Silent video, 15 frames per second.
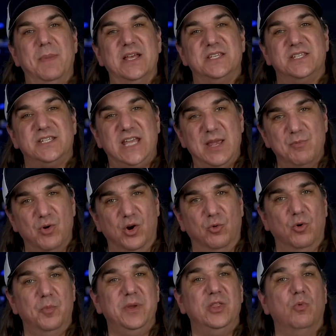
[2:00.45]
best skimmer
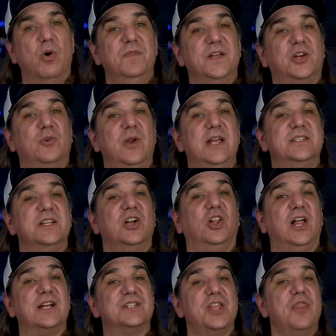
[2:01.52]
will be the one that creates and
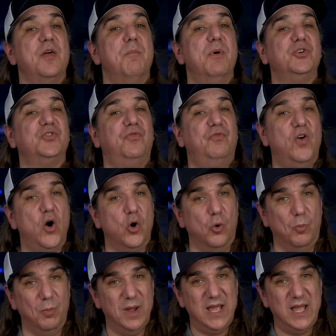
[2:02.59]
collects the most foam.